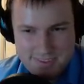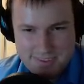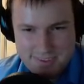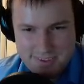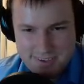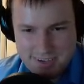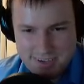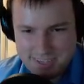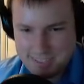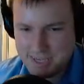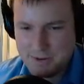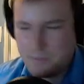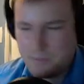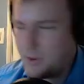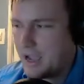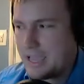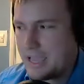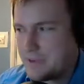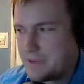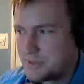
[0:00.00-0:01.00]
I don't know
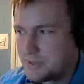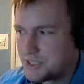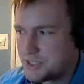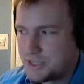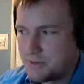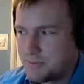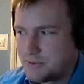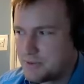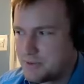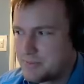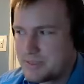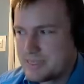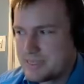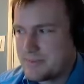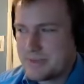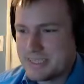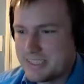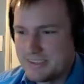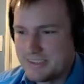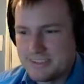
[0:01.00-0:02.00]
why he wouldn't chop wood, because that
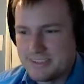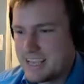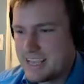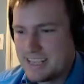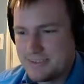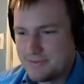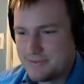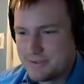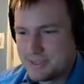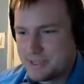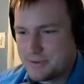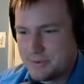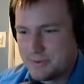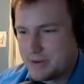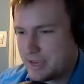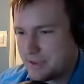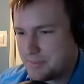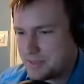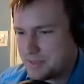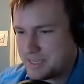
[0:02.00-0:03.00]
makes no sense for his
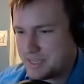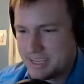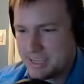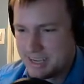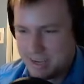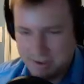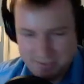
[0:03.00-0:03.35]
career, but, you know.